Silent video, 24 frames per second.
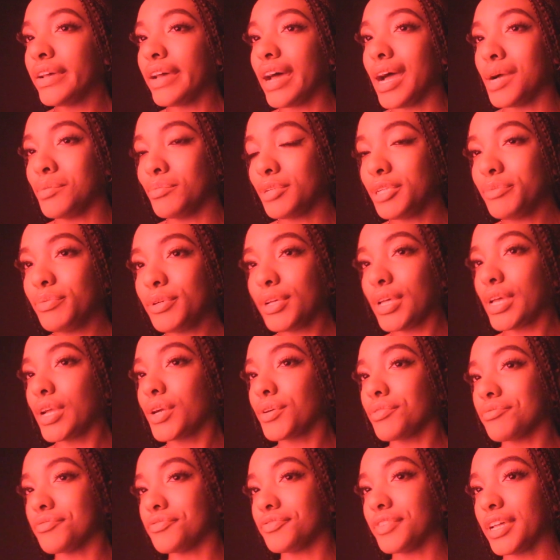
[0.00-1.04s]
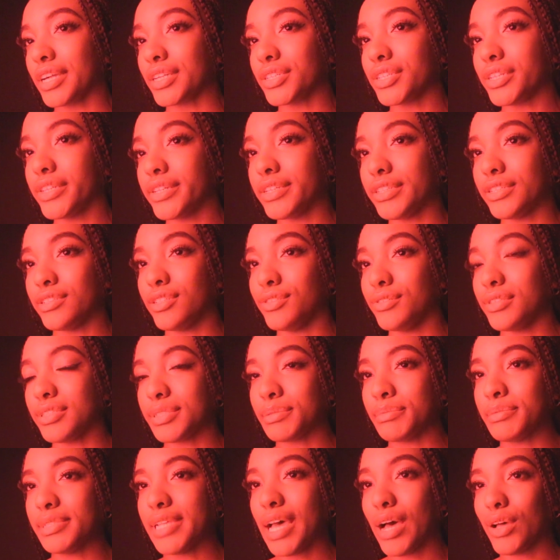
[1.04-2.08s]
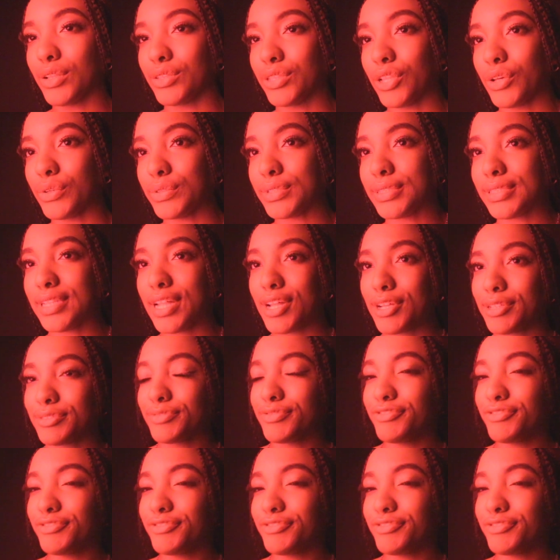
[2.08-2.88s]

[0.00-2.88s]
I may put like a reflector to do some down low stuff.